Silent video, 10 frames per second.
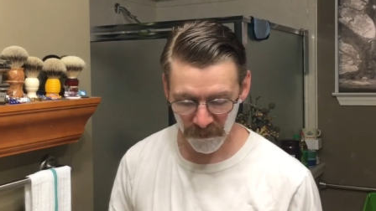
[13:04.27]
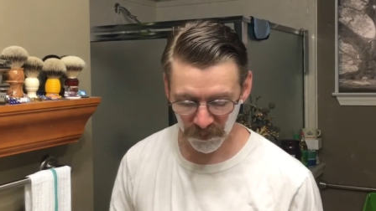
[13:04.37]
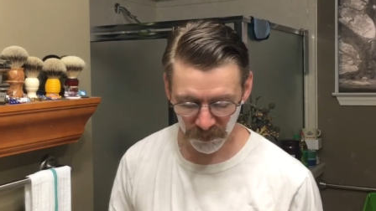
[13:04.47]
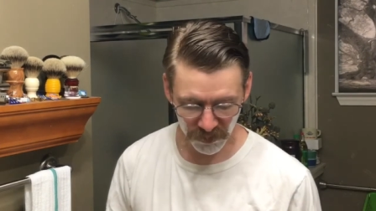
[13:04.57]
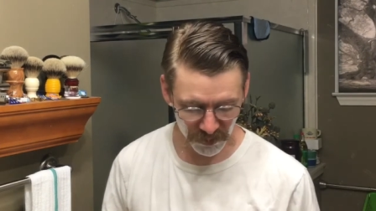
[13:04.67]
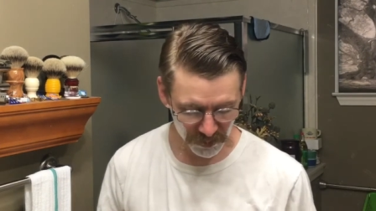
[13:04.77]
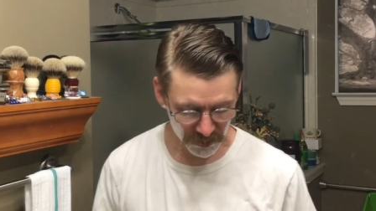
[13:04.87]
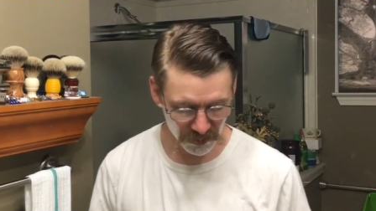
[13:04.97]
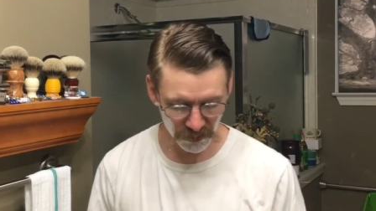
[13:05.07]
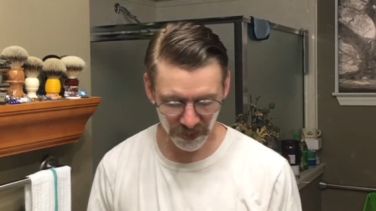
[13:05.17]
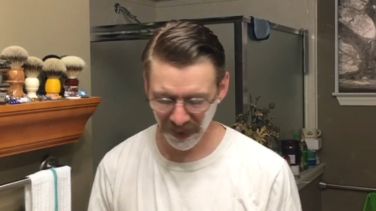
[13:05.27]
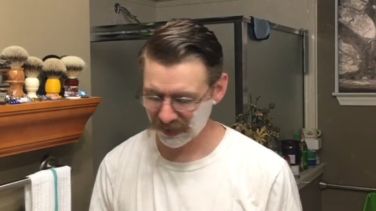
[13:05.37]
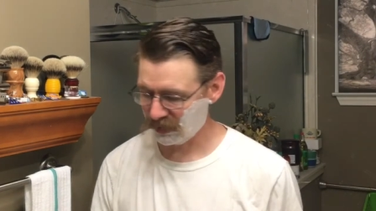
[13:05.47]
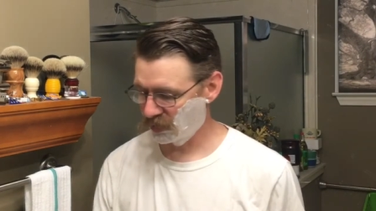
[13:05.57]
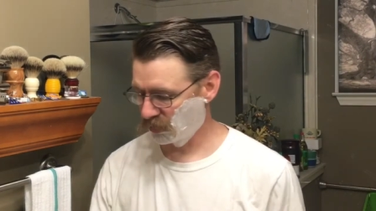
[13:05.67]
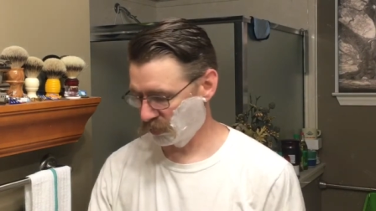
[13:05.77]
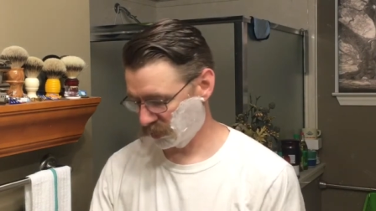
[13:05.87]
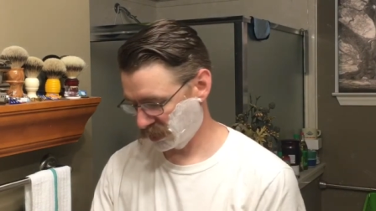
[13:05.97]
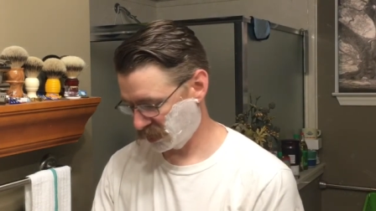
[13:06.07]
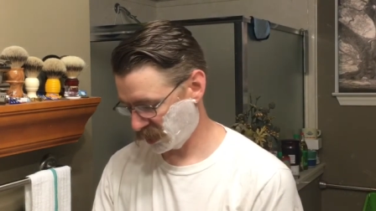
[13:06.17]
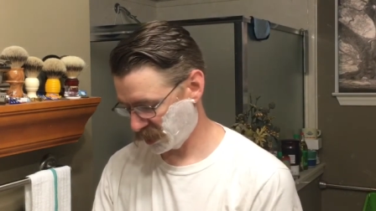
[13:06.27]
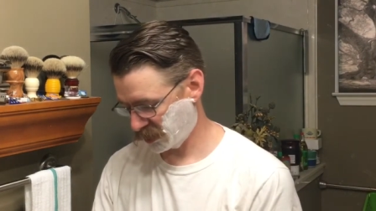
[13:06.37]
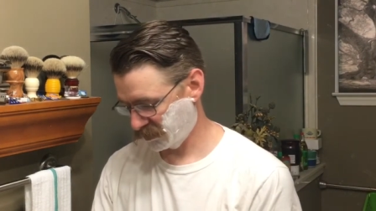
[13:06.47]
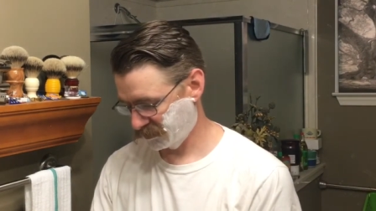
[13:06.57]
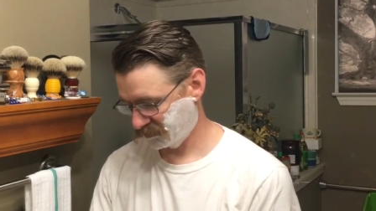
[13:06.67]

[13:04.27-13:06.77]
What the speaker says: feels good though. Nice cool sensation.